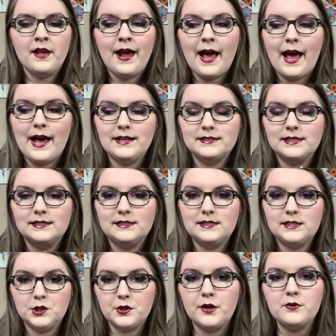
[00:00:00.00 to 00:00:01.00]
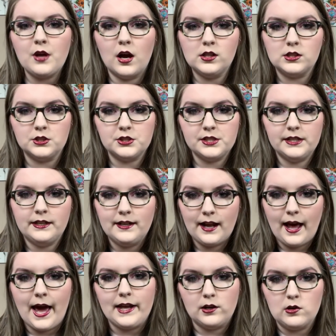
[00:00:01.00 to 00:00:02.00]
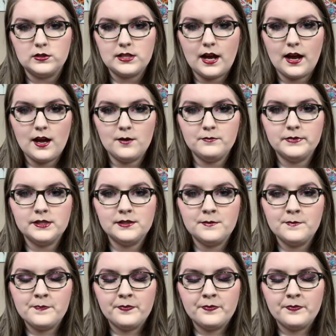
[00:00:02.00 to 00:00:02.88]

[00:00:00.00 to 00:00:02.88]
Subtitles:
has $0 in it at all times.